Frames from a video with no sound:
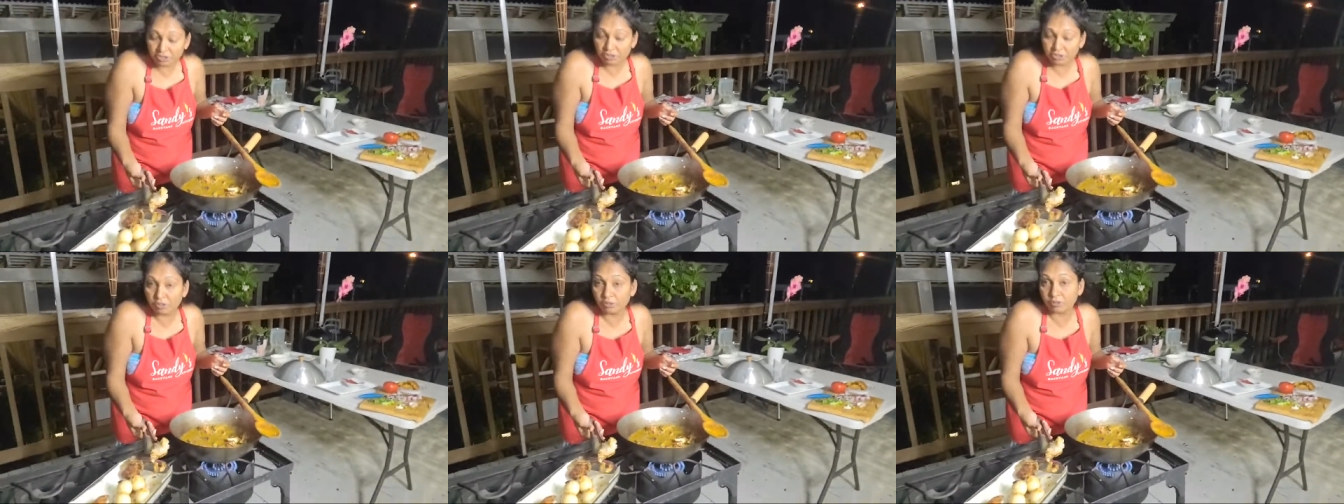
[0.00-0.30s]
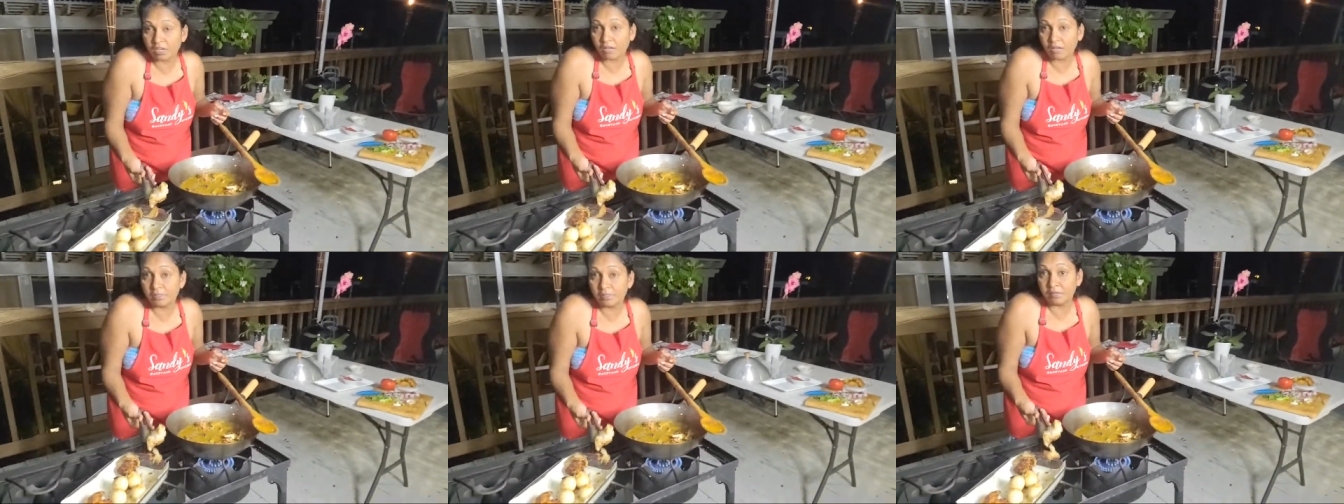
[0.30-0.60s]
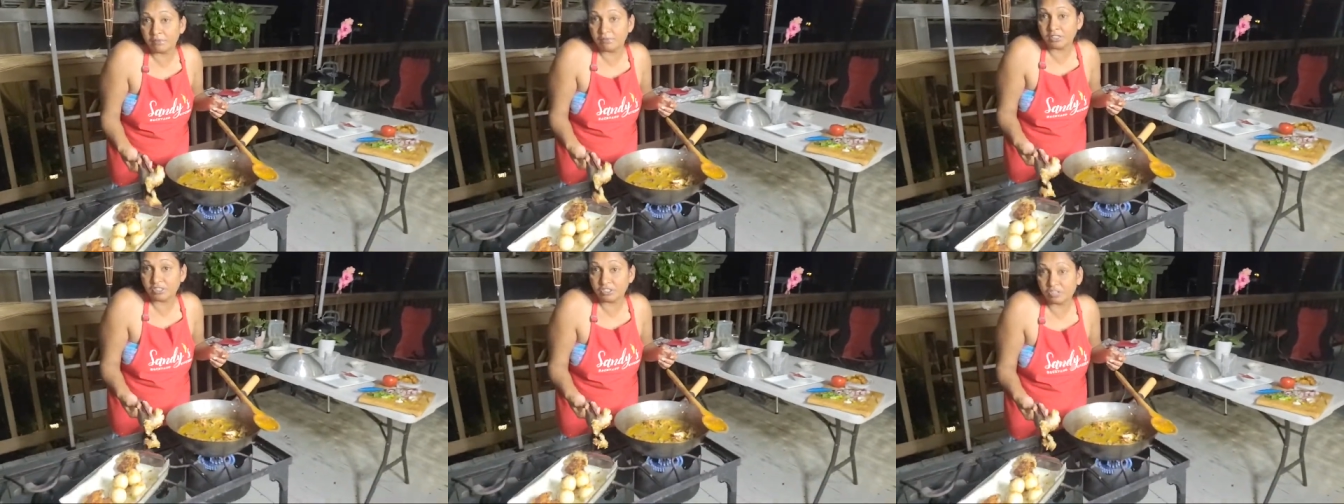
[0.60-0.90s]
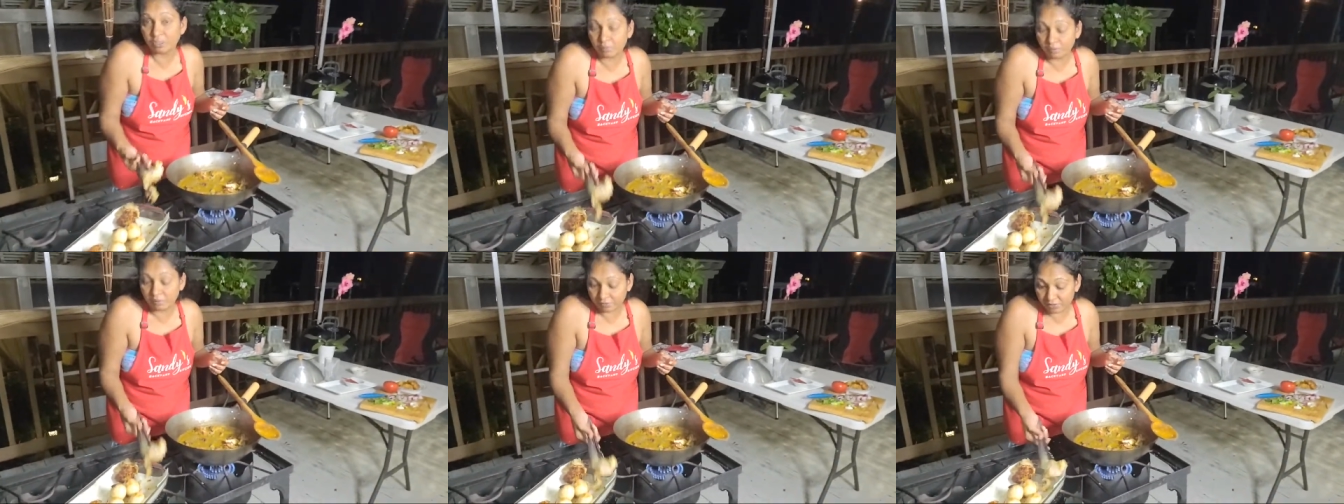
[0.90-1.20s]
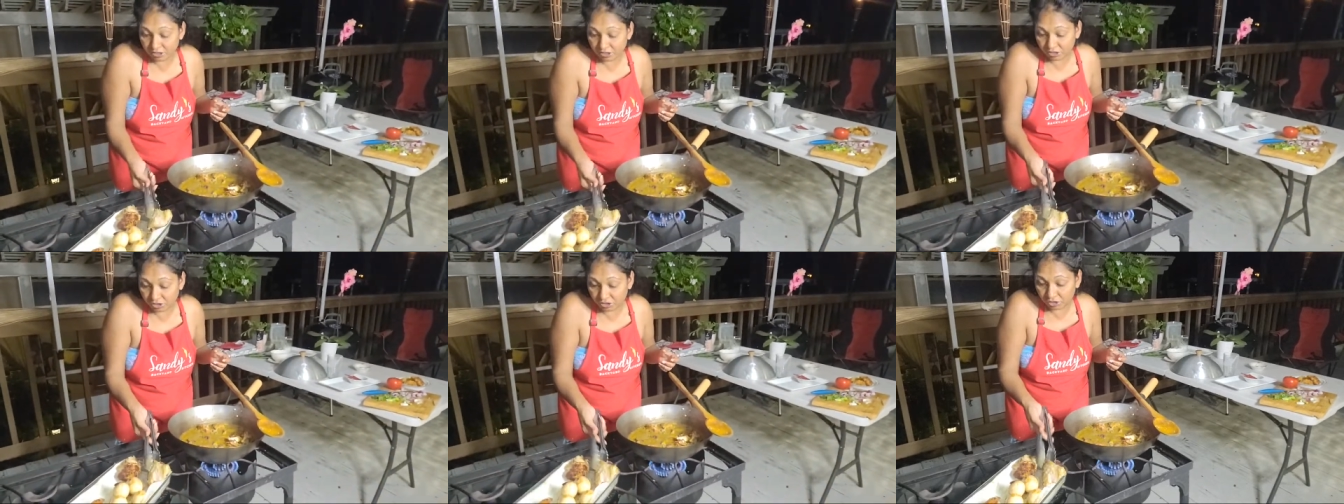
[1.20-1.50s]
Look, I'm leaving some of
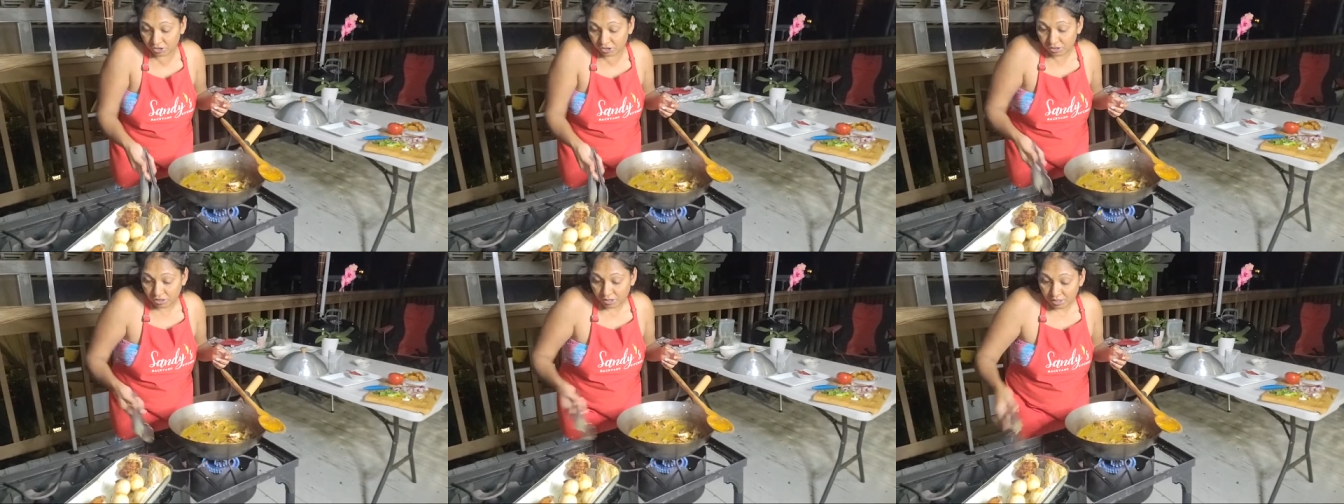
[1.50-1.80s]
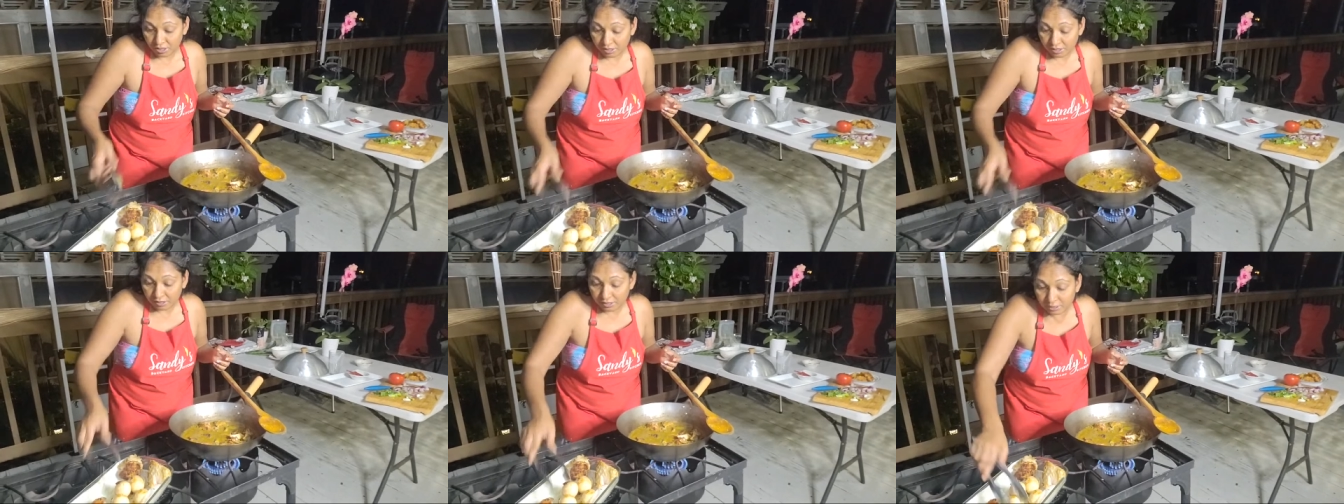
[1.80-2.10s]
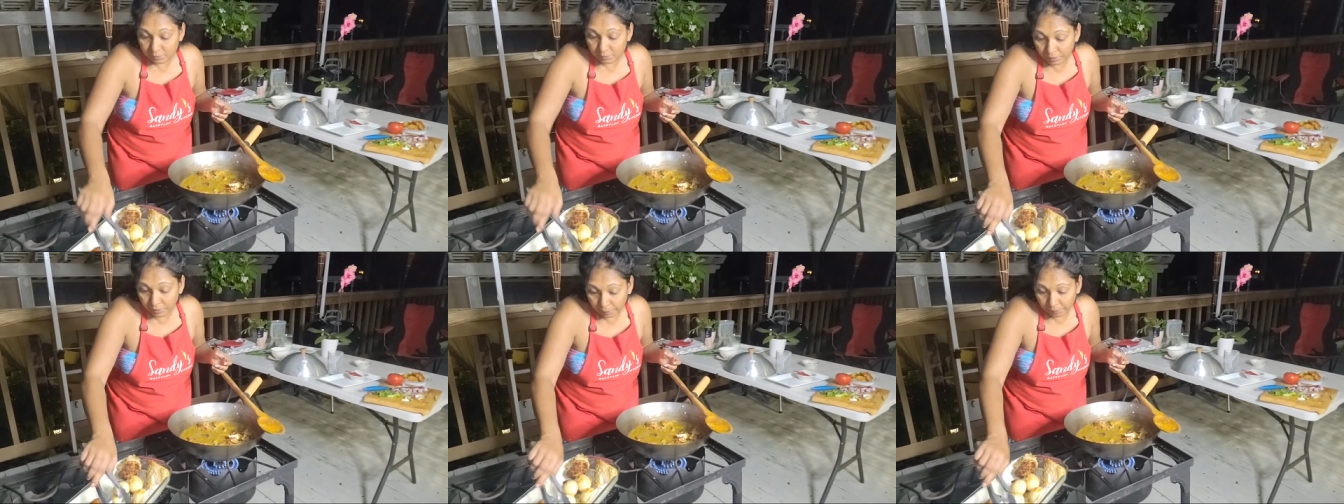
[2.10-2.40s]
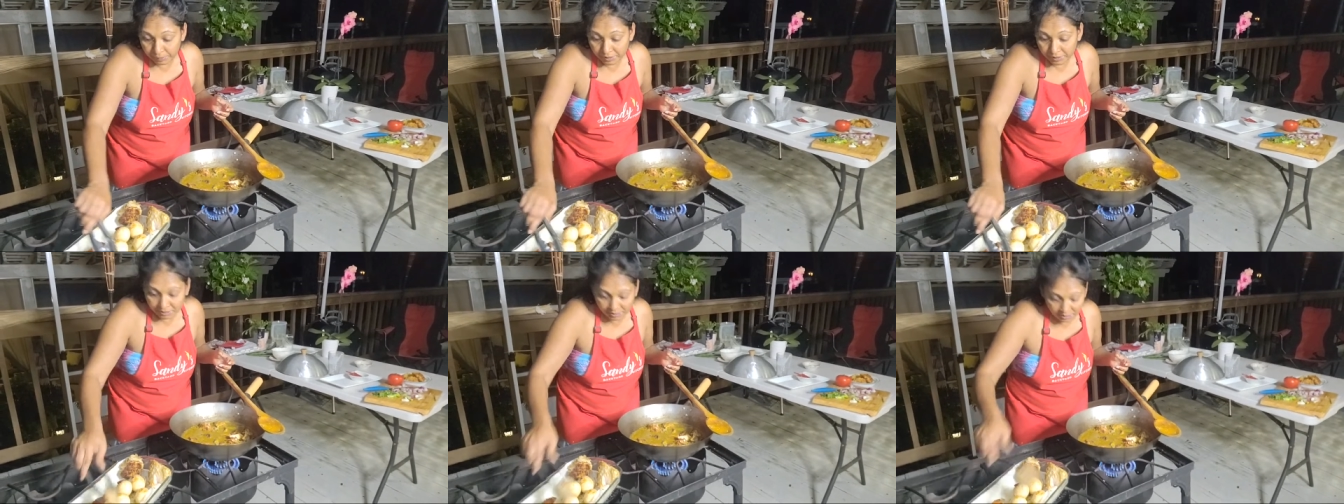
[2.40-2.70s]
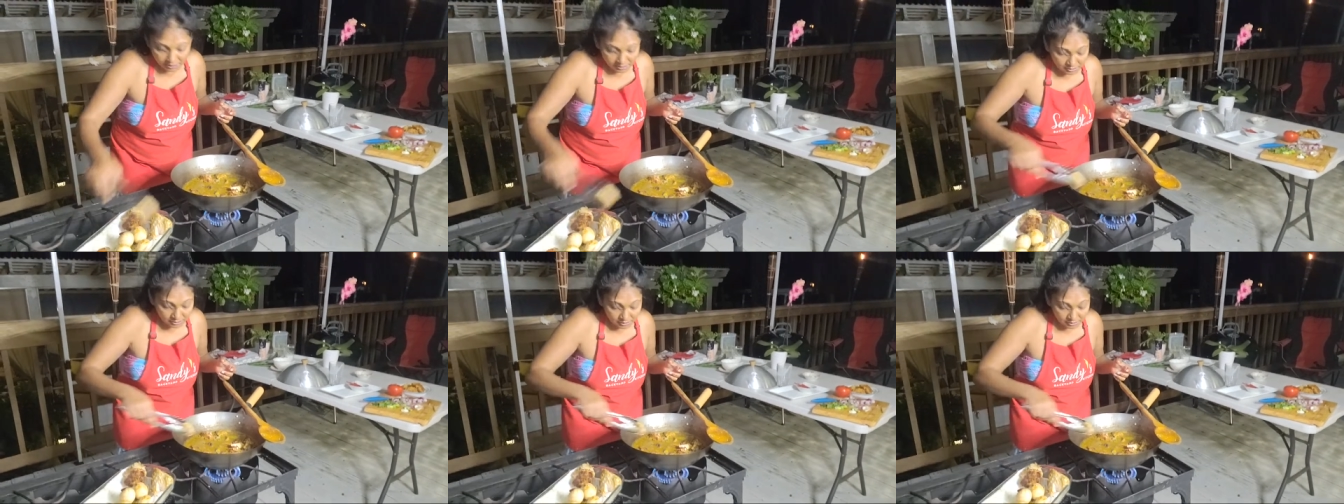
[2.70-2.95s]
these, these big pieces.